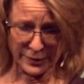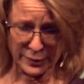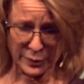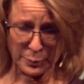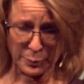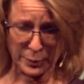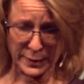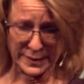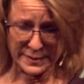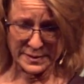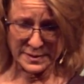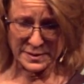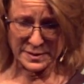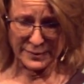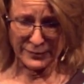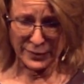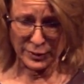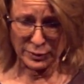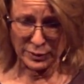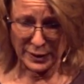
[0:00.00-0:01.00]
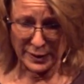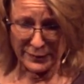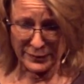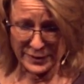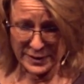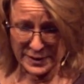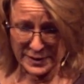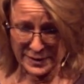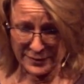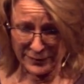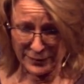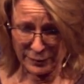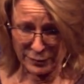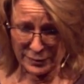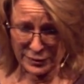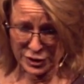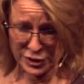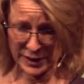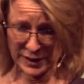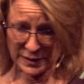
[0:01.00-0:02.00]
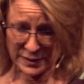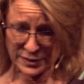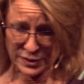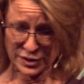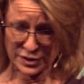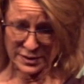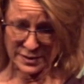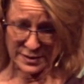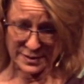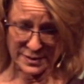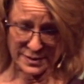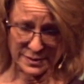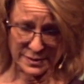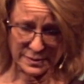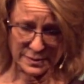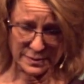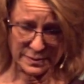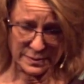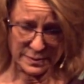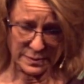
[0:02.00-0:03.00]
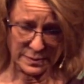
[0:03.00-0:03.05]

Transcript: Feel the presence of your love in the difficult challenges.